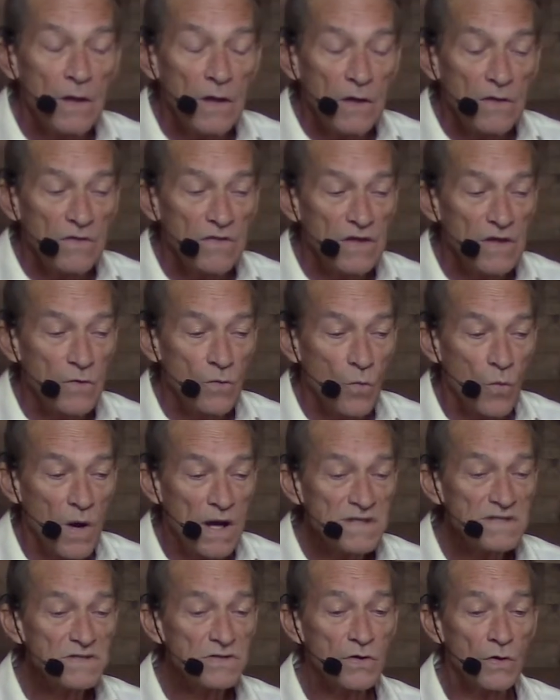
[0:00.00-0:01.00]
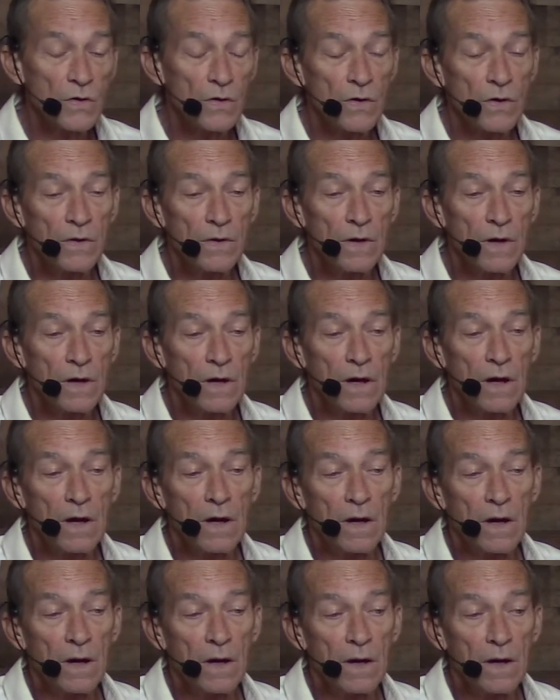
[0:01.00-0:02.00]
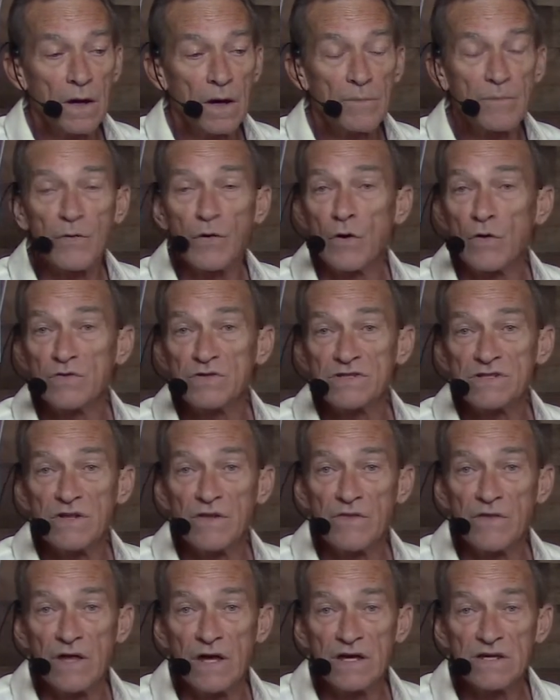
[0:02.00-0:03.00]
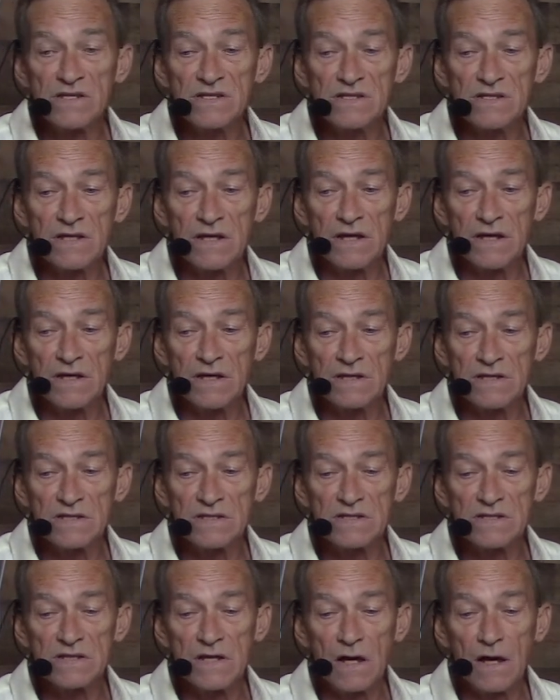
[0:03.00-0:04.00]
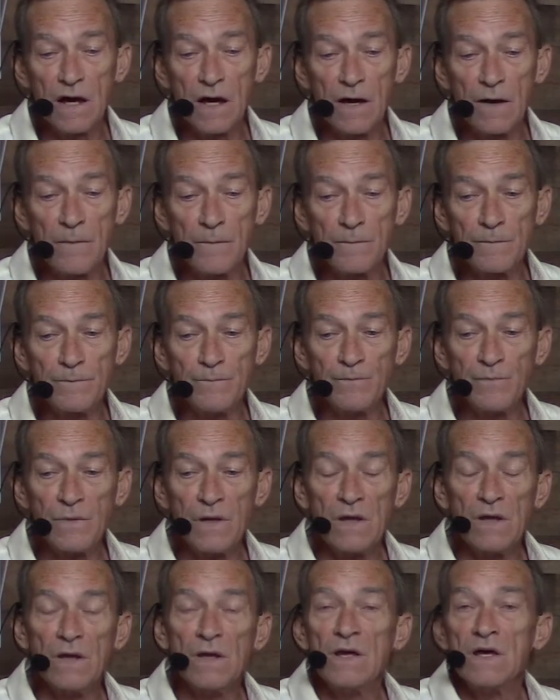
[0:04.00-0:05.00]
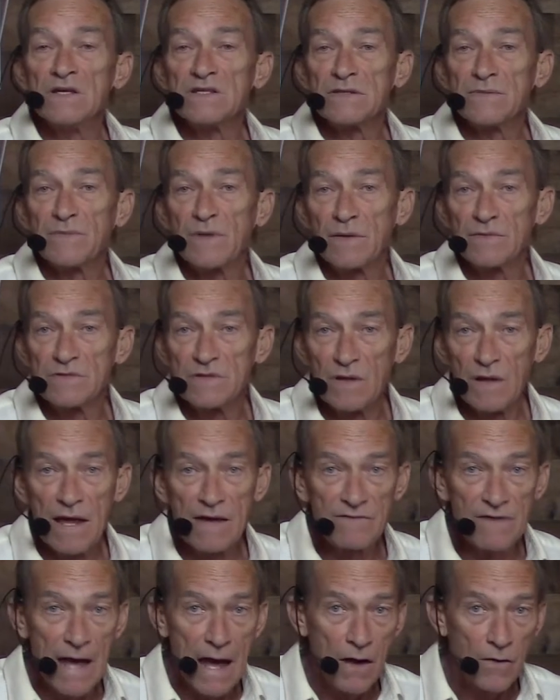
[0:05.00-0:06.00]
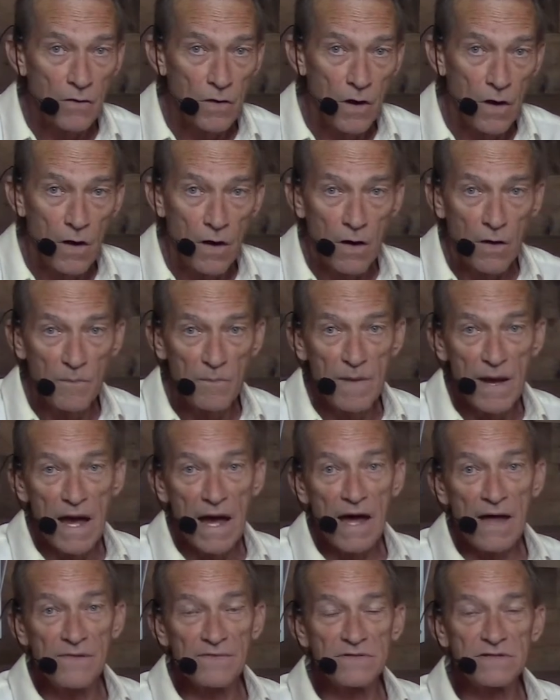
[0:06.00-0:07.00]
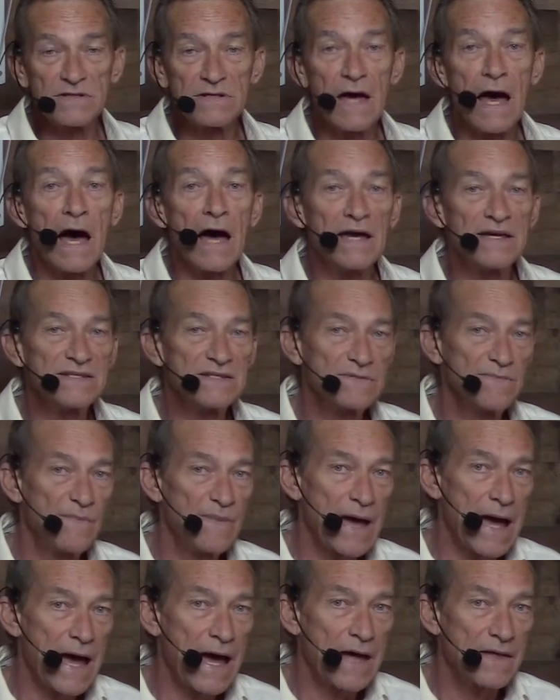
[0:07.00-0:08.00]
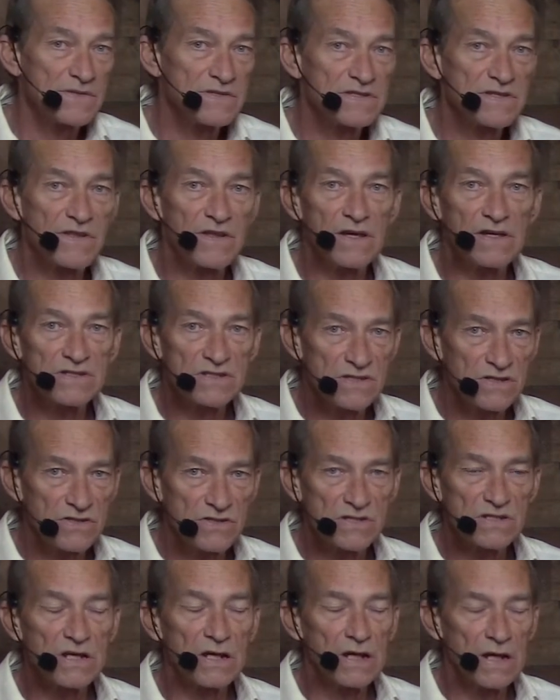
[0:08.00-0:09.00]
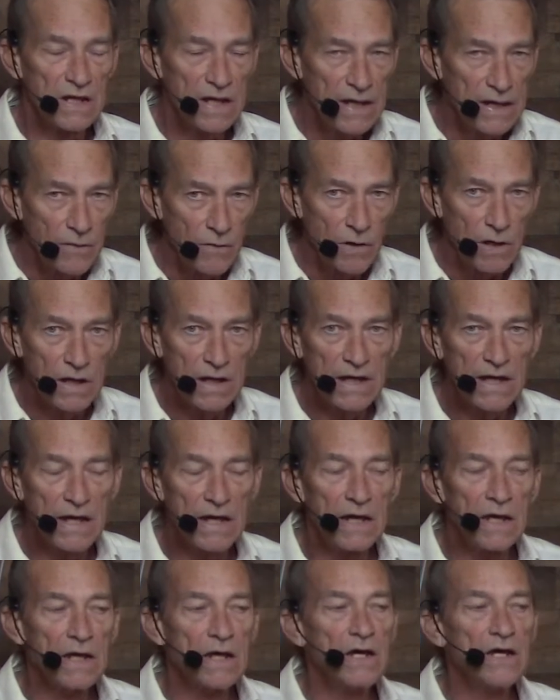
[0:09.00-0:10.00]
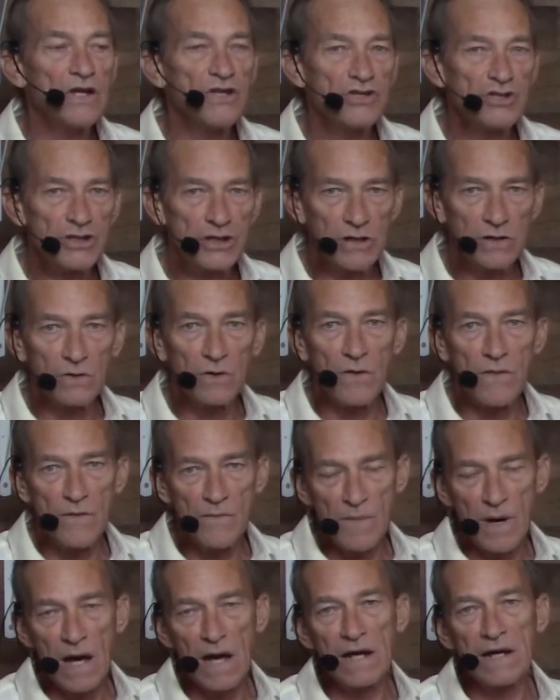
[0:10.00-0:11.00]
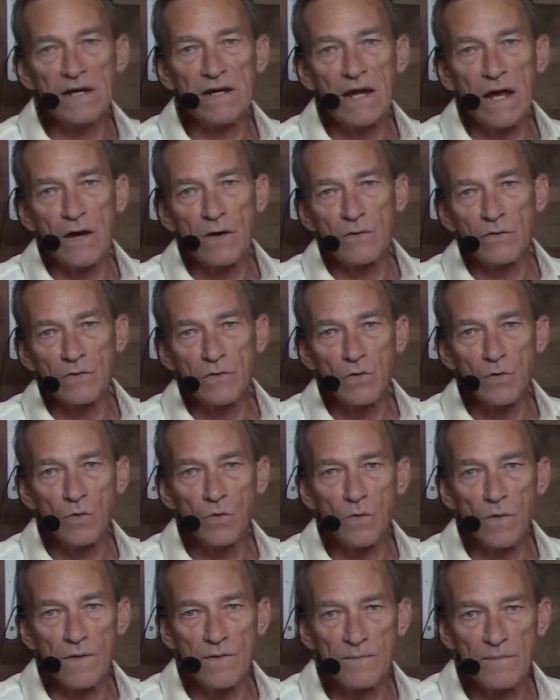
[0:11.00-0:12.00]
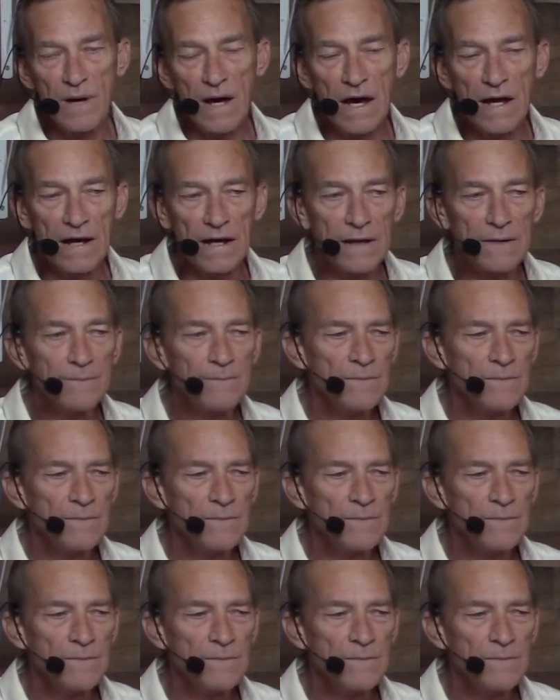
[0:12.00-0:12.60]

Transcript: The Western approach to this is sometimes they'll have alcohol baths, ice baths, things to just literally chill the body down, cool the body.